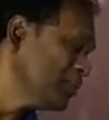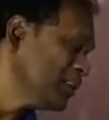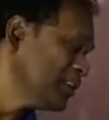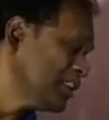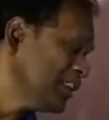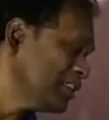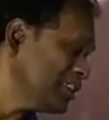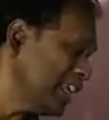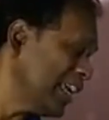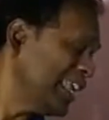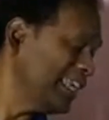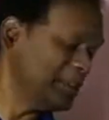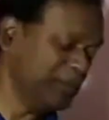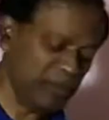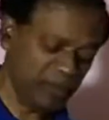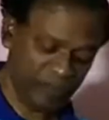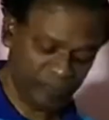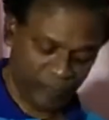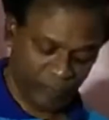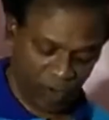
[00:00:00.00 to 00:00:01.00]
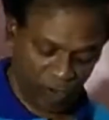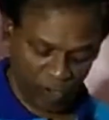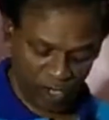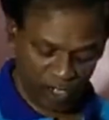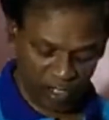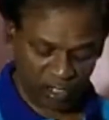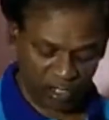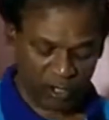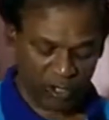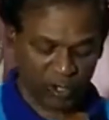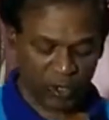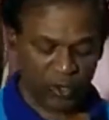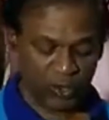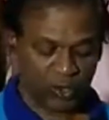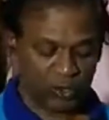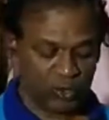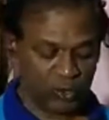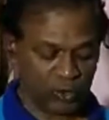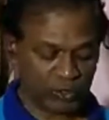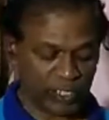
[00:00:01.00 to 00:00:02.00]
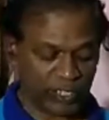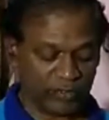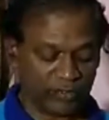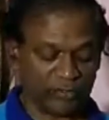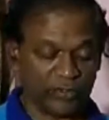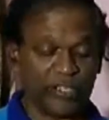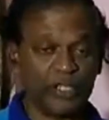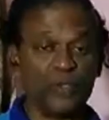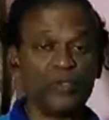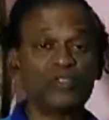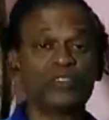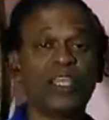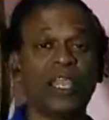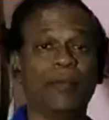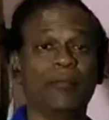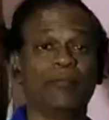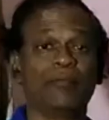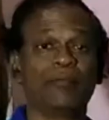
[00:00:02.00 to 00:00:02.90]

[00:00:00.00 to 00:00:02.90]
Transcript: this element foil, you can reuse them.